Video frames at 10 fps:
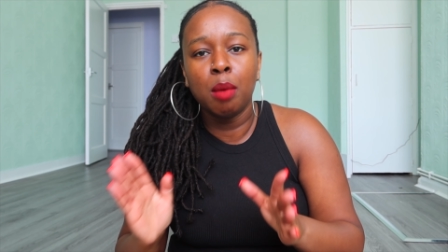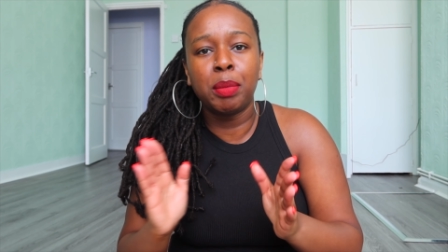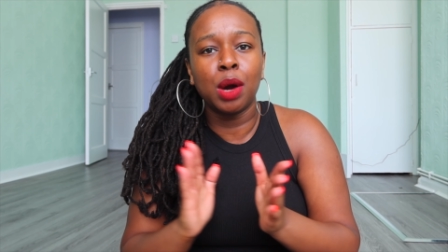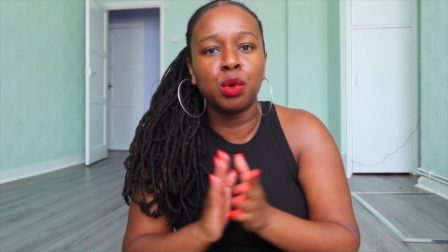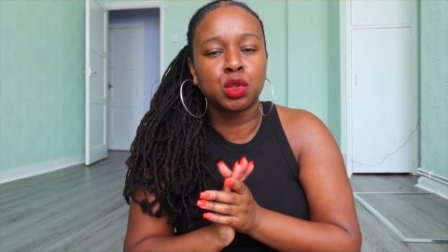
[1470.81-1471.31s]

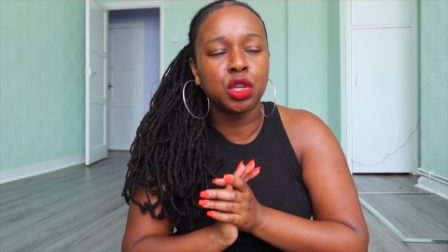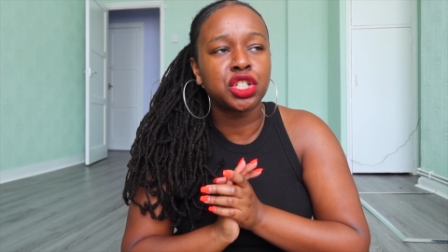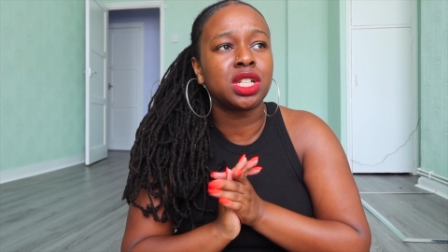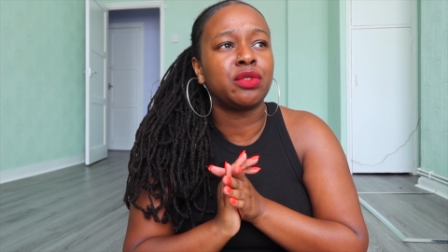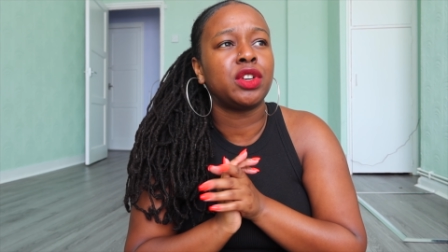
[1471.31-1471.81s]
But I was
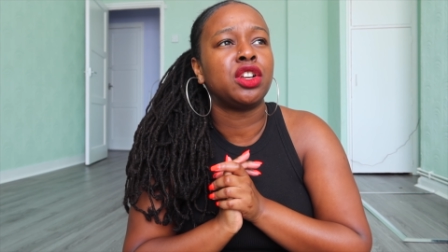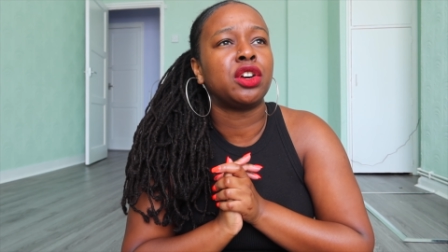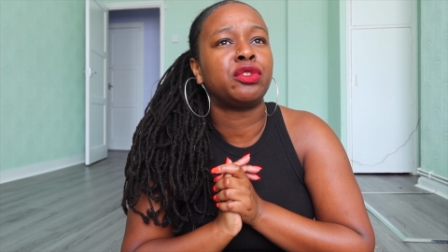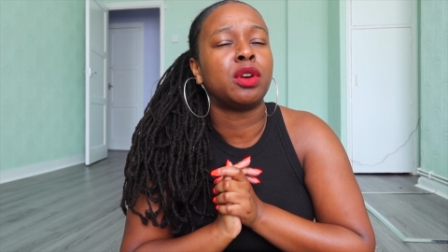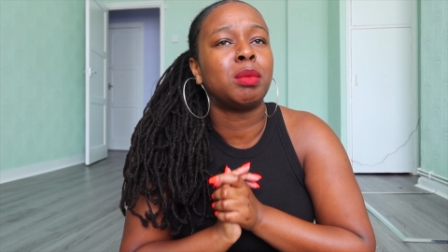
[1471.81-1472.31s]
watching a
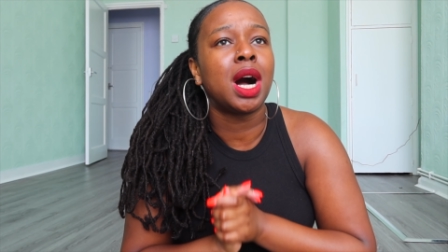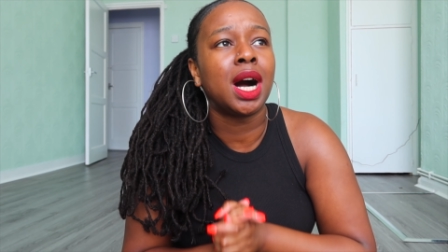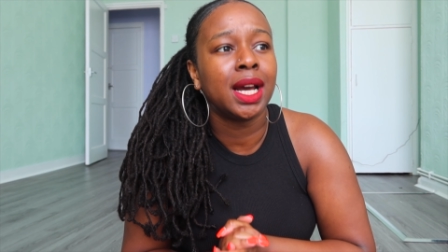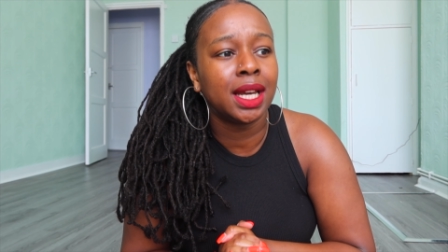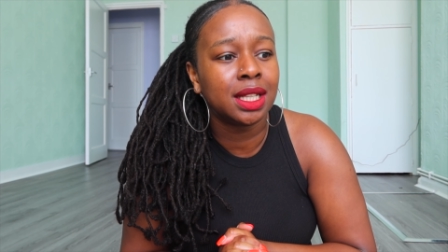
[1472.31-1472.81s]
video from
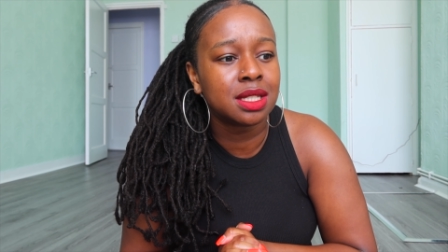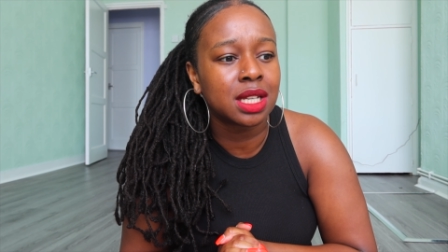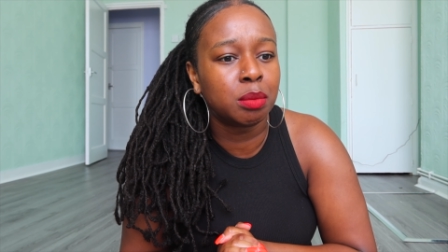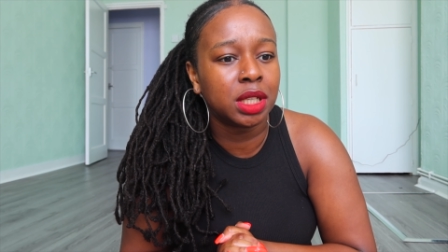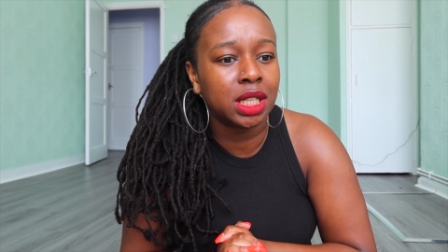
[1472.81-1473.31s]
Hines,
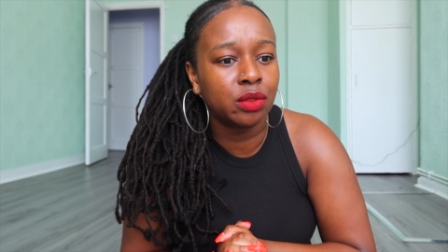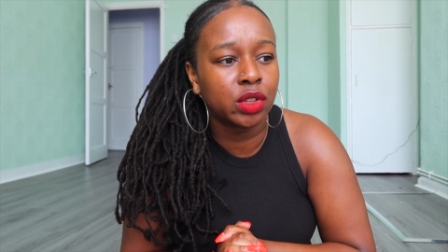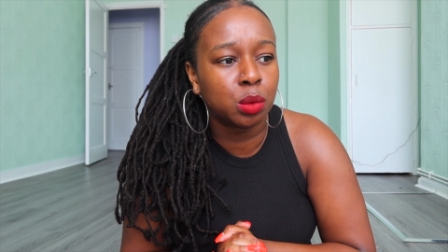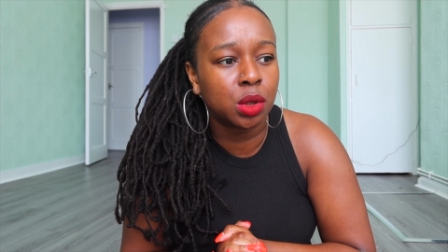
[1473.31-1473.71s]
I believe it